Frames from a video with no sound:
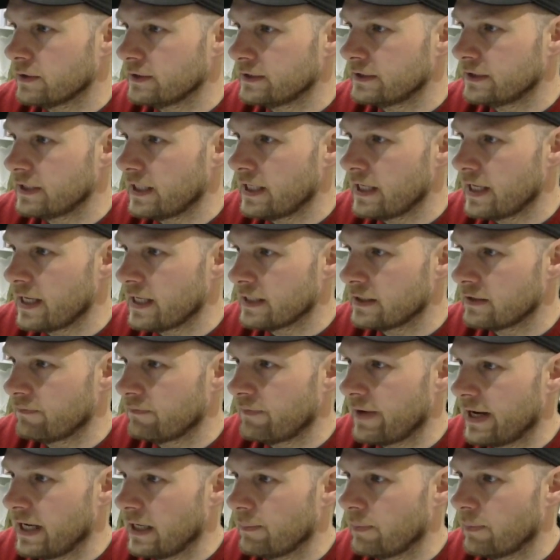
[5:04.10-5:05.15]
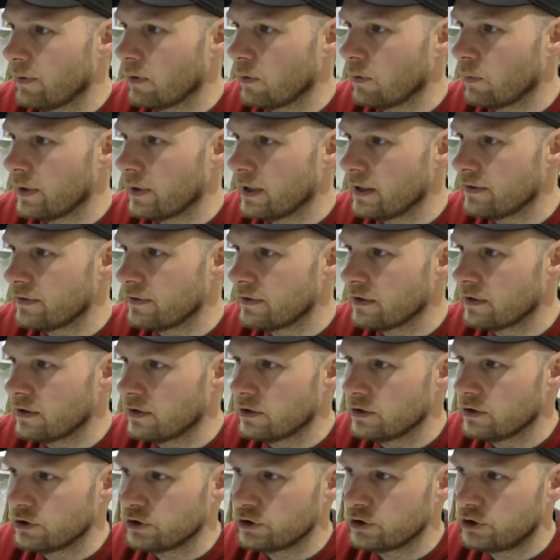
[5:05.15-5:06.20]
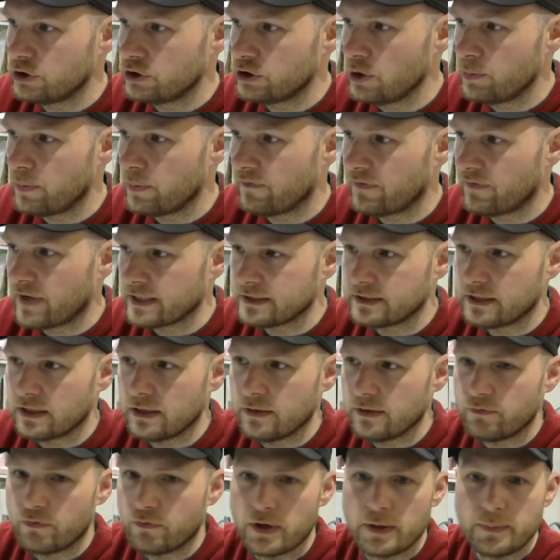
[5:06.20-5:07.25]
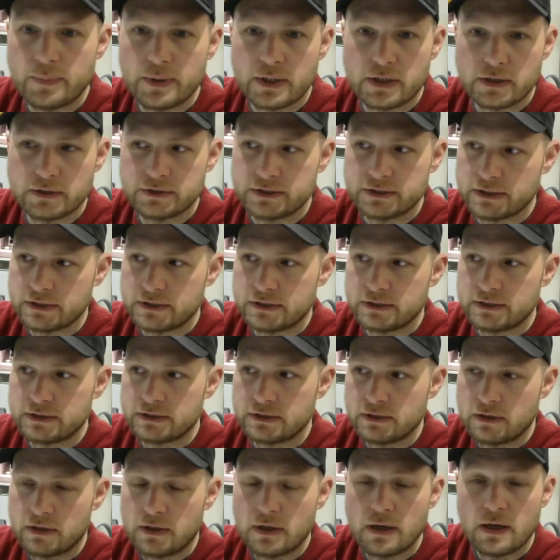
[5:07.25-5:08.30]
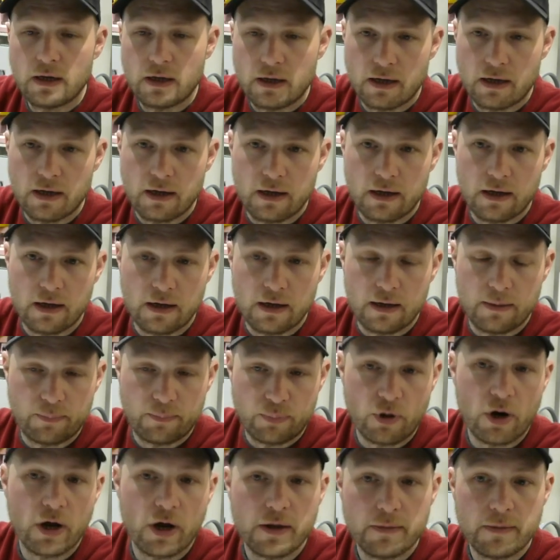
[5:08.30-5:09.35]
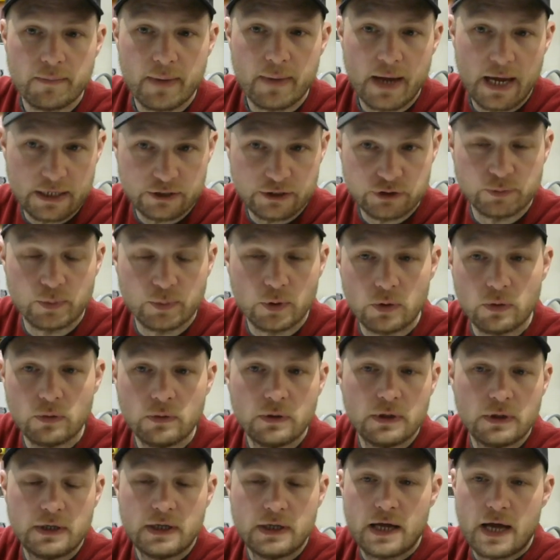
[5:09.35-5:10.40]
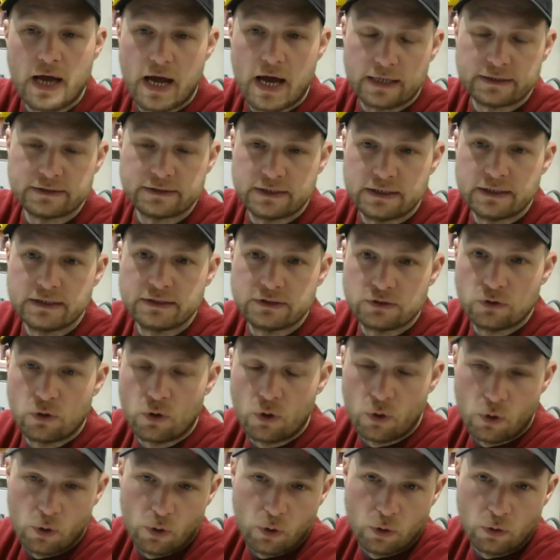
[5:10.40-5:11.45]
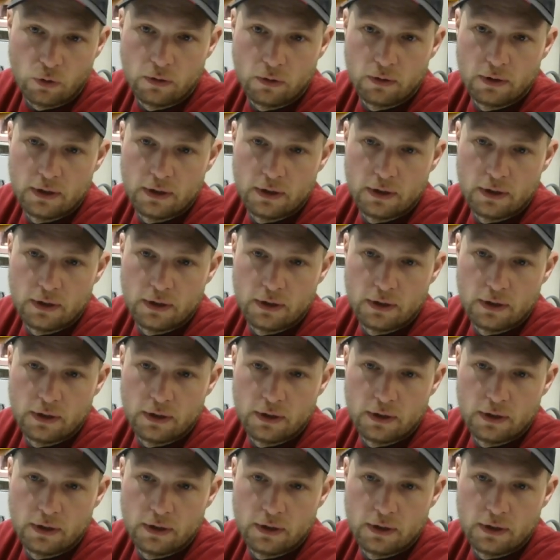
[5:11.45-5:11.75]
see it's available with super fast delivery because it's Prime eligible, as is all